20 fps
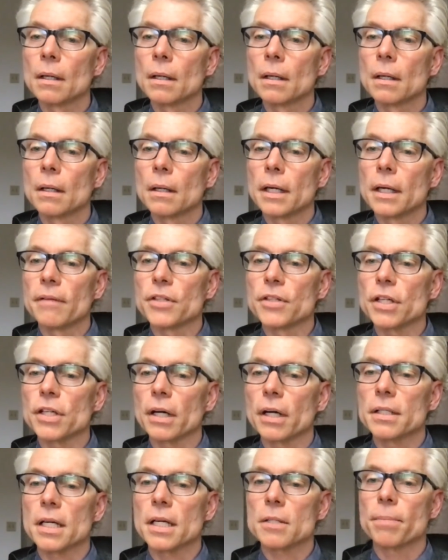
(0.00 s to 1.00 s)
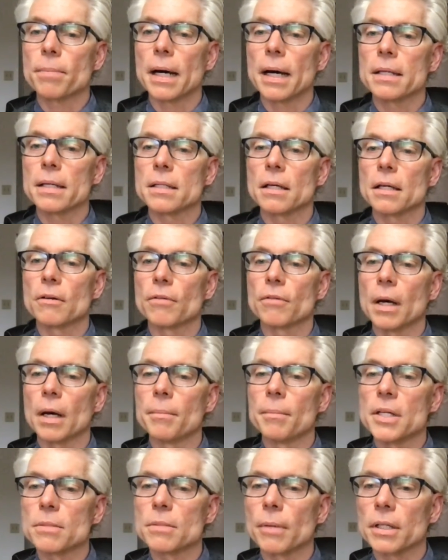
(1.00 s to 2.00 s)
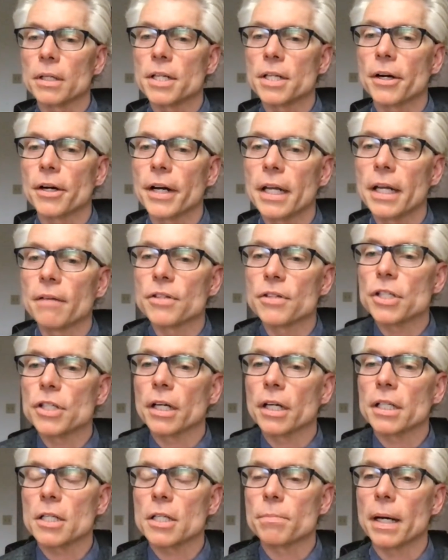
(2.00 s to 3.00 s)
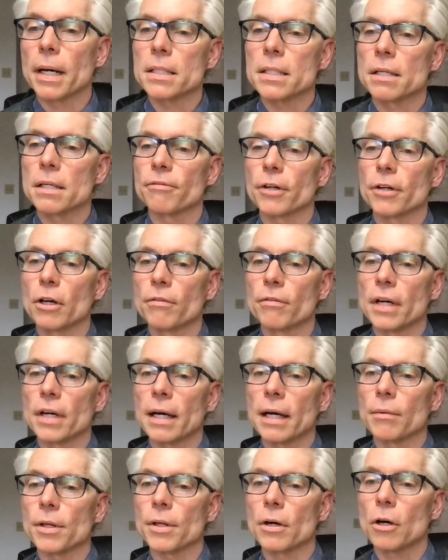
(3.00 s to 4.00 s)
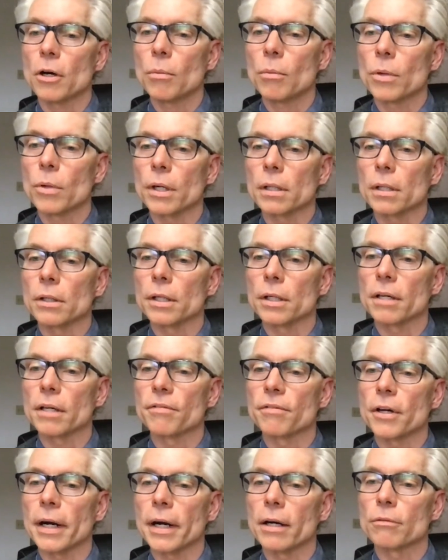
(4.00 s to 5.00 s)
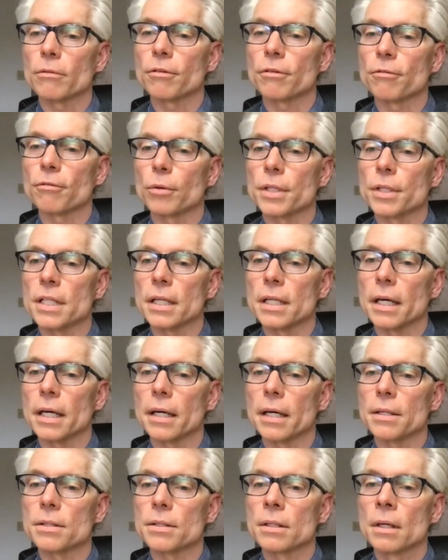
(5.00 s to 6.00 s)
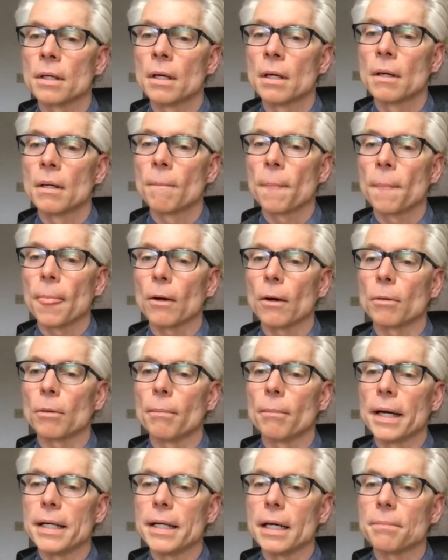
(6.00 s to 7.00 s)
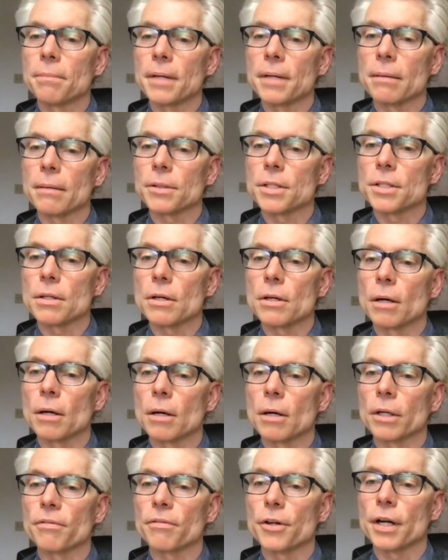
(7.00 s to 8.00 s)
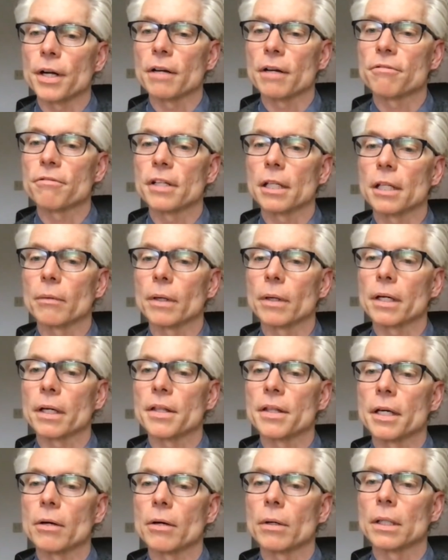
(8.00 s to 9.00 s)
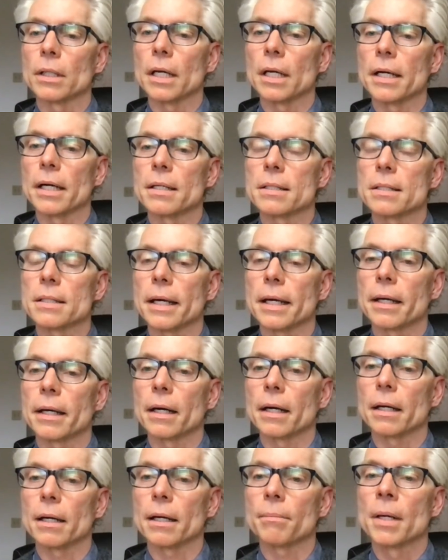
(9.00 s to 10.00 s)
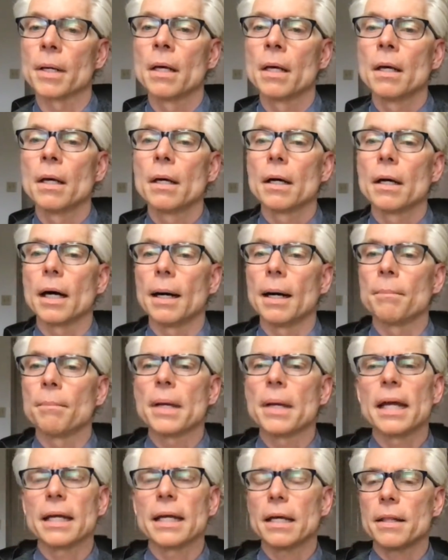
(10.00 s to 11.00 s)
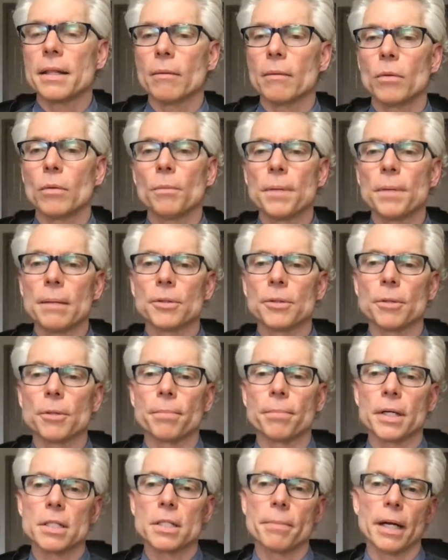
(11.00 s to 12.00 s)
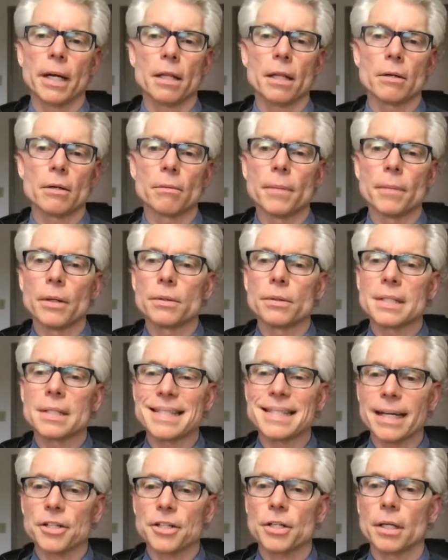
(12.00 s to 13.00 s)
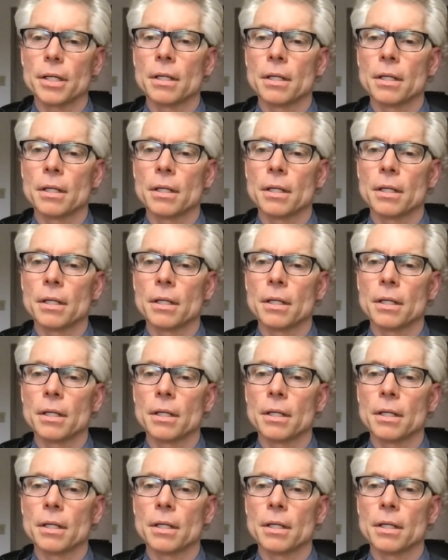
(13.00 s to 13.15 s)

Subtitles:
If a child tests positive, Ms. Mokhtarian, if a child tests positive for COVID, how will the homework look if they're out for 14 days or might not be able to do the homework if they're not feeling well? Can they go online to stay caught up? And again, they won't be able to participate in the remote section.